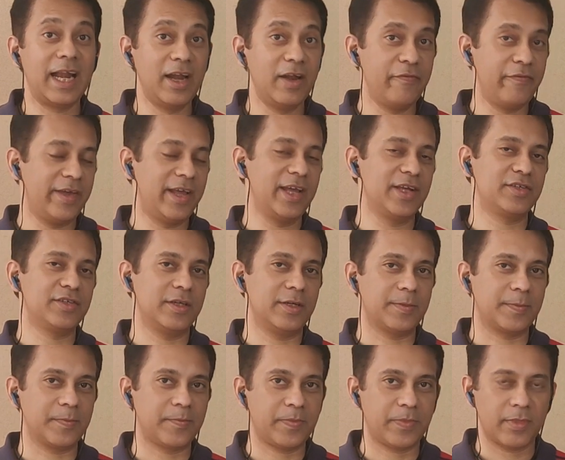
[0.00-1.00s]

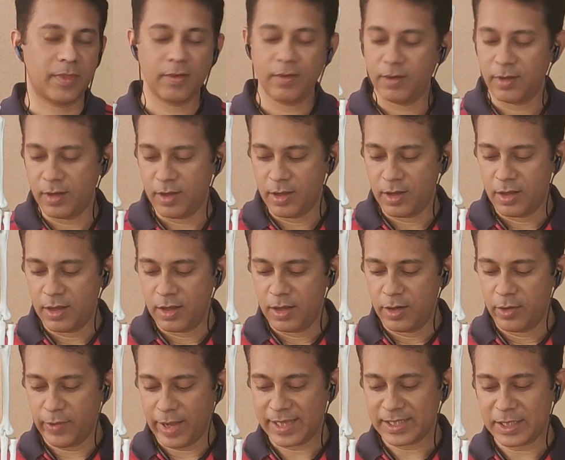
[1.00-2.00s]
identification.
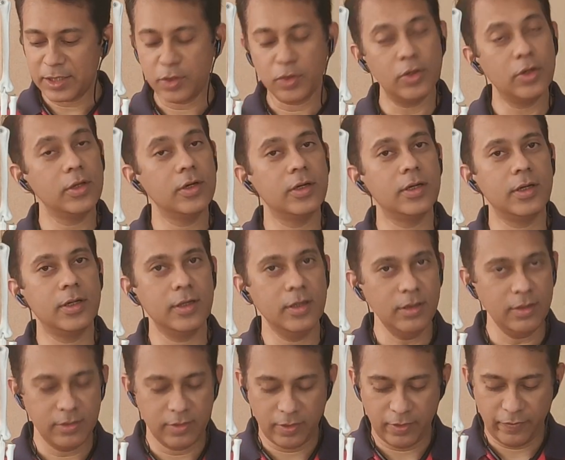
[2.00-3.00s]
Now, as I told you
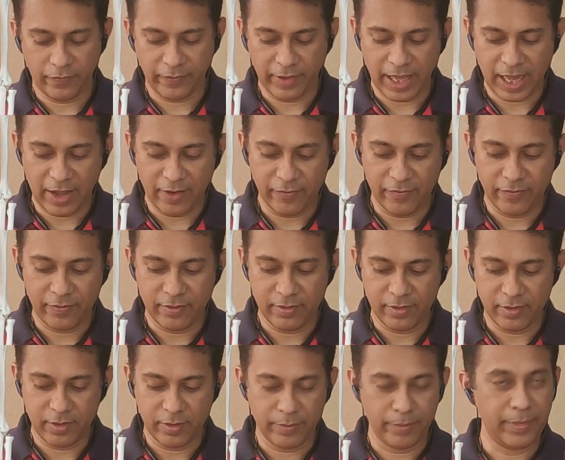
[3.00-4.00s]
earlier, we have
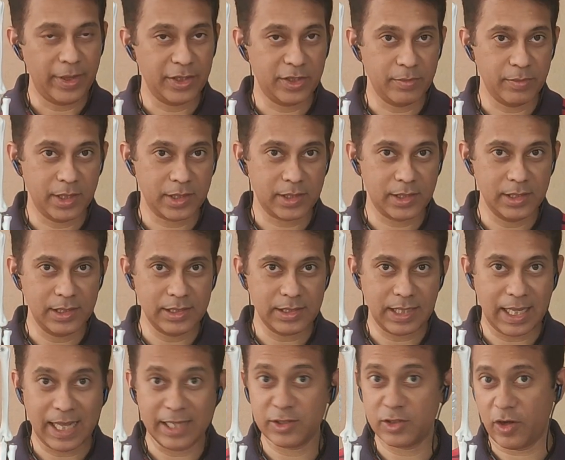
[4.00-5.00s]
major
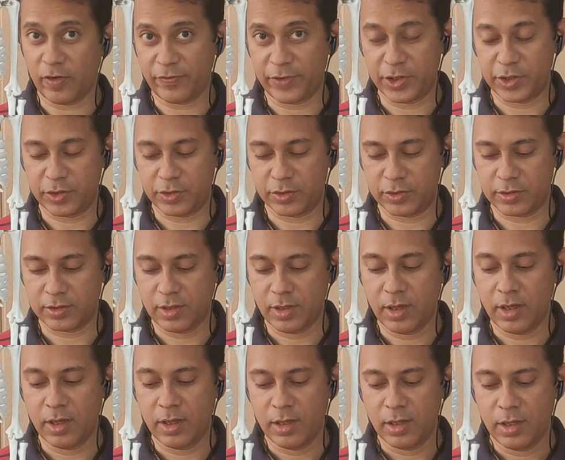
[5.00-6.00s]
muscles and soft tissues.
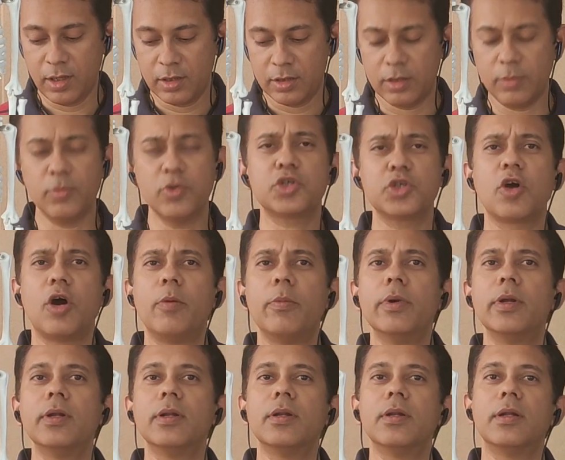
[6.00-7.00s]
The most
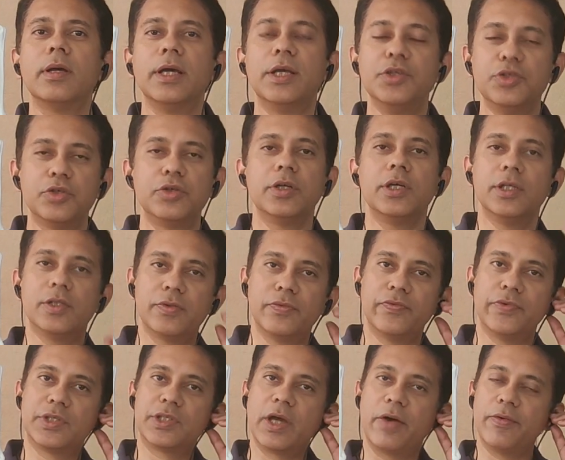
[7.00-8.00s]
common injuries
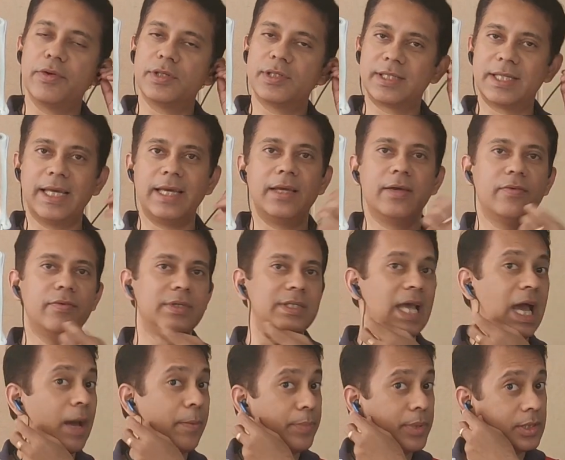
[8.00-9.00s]
which I would say
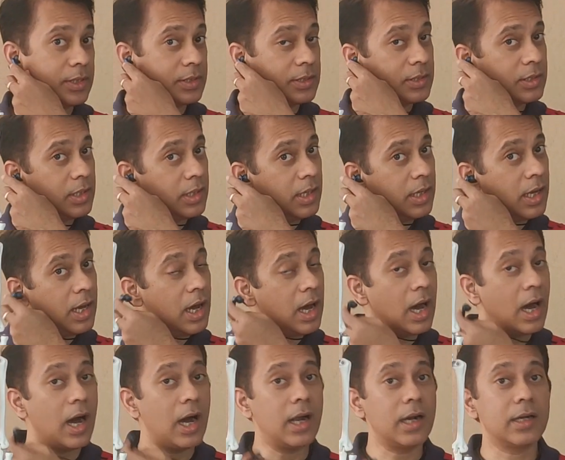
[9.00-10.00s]
which happens
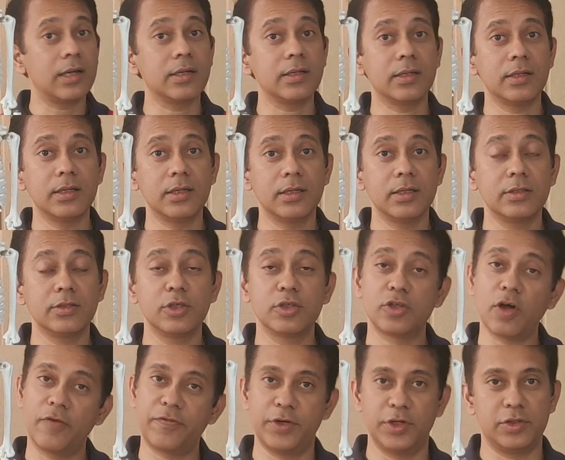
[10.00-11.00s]
are the
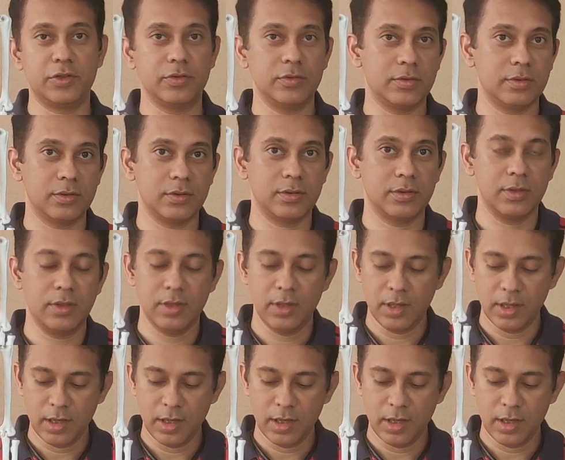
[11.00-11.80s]
soft tissues,